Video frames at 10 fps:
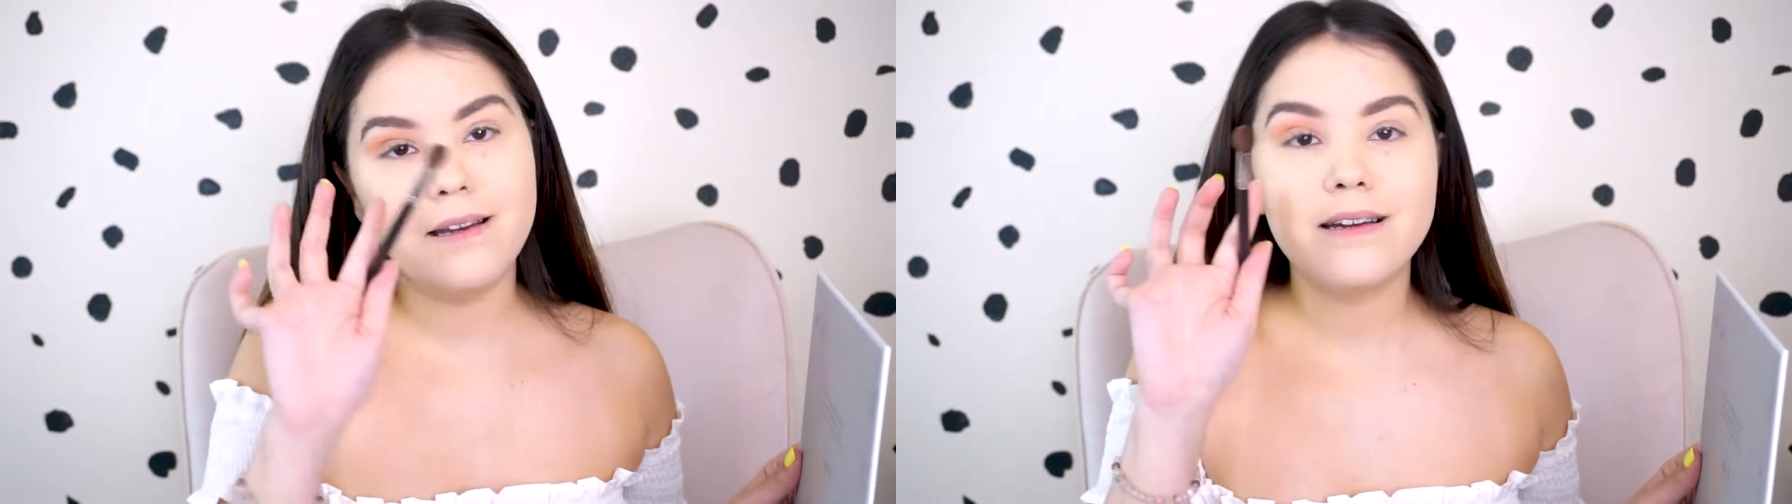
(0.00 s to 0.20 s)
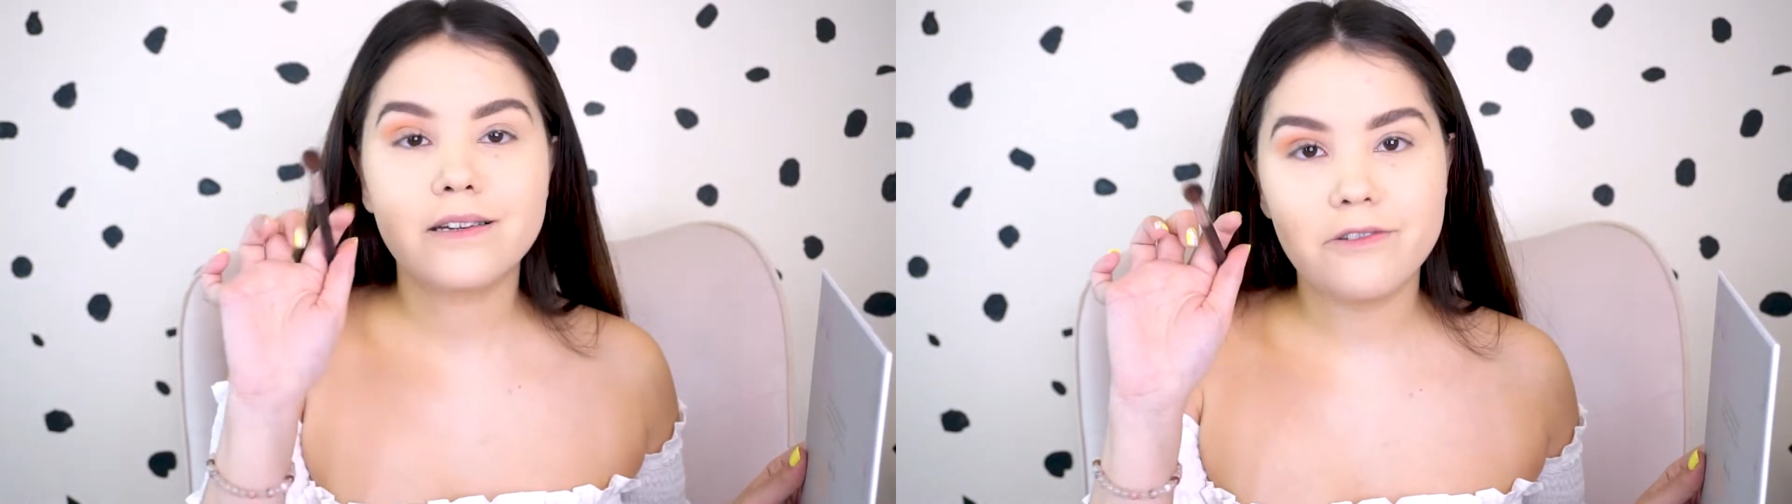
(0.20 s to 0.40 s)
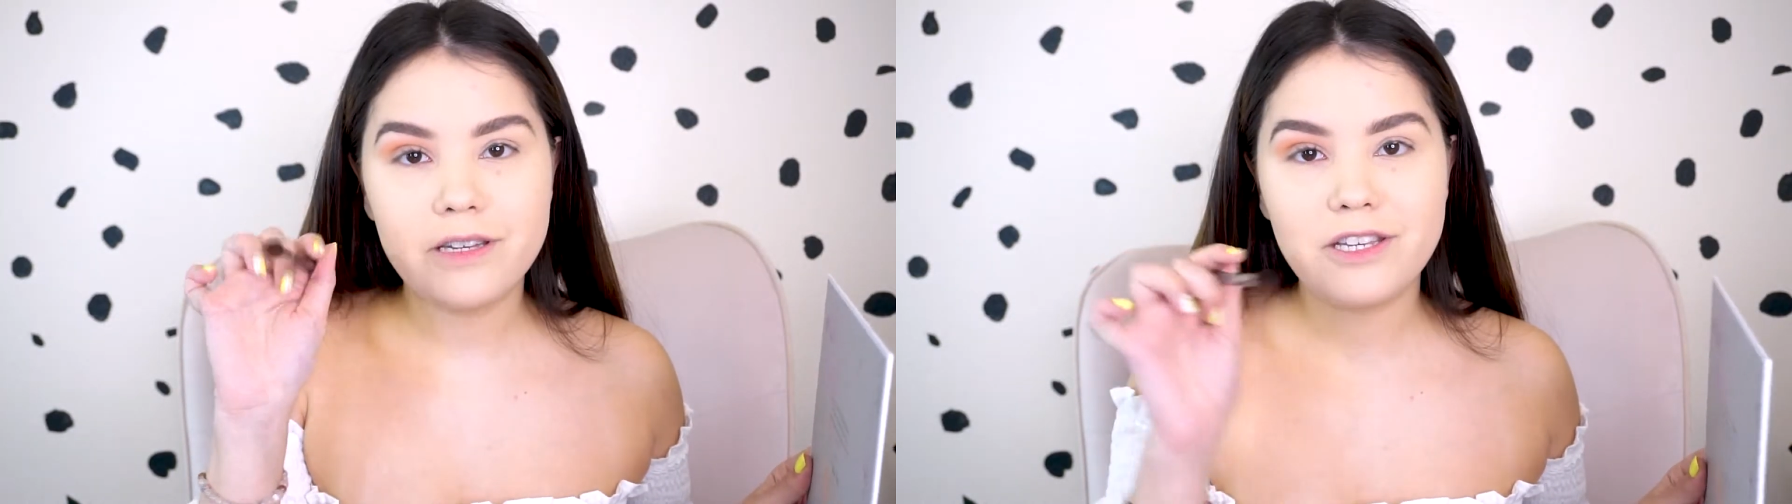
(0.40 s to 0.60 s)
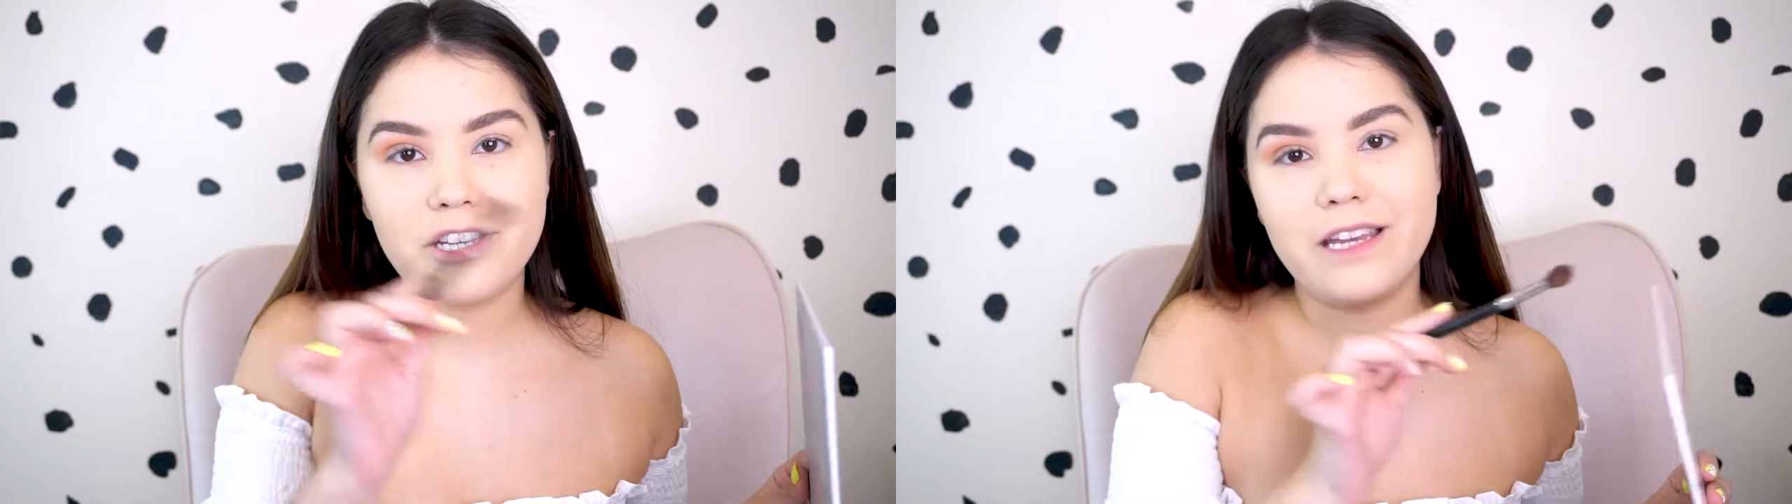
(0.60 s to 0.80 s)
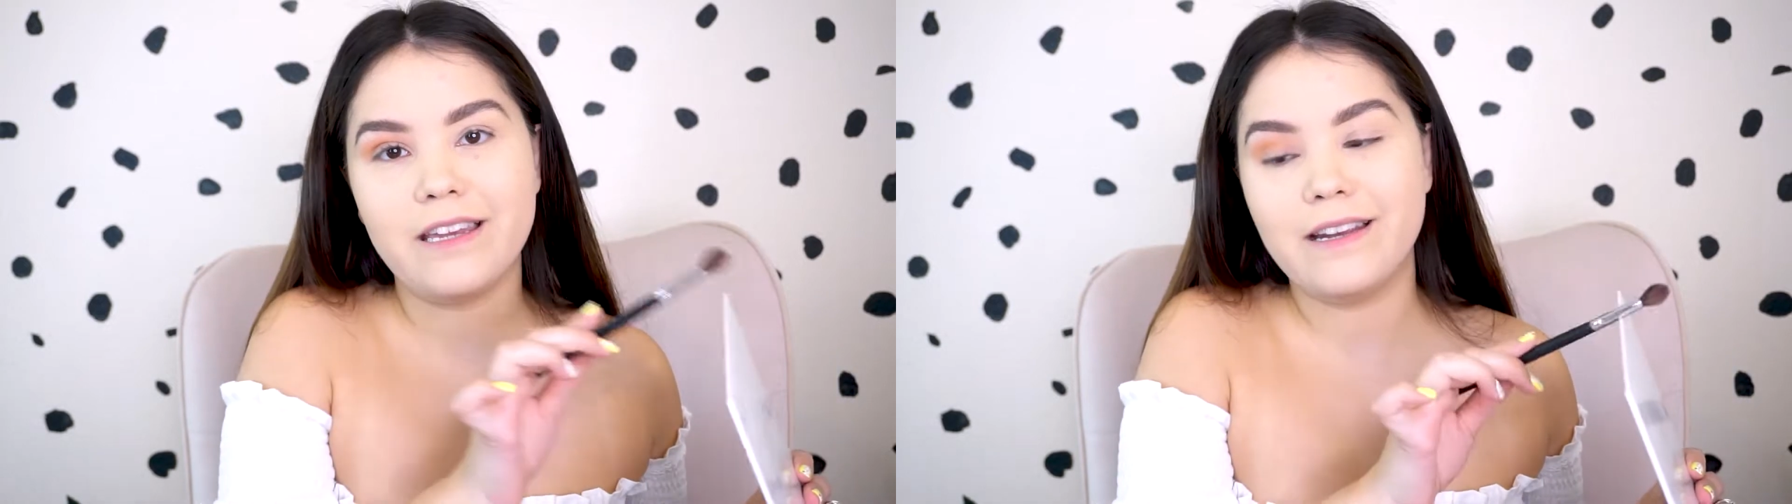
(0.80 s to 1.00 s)
a crease
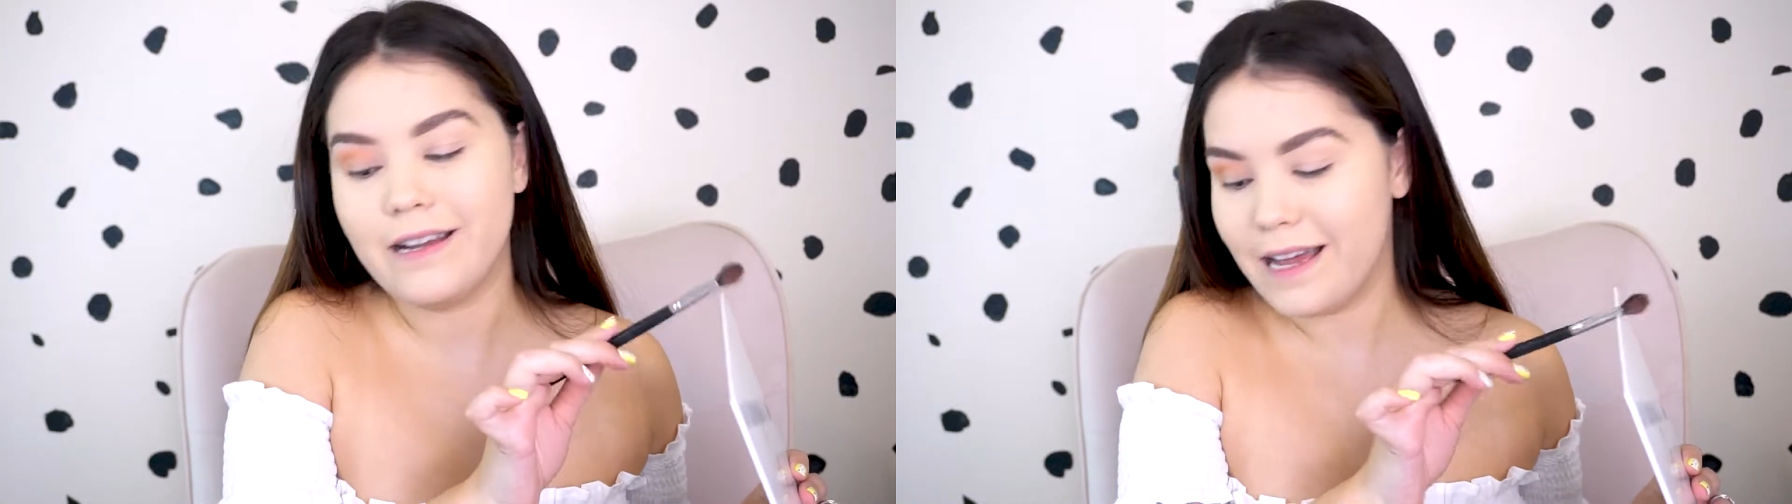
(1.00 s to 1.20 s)
shade.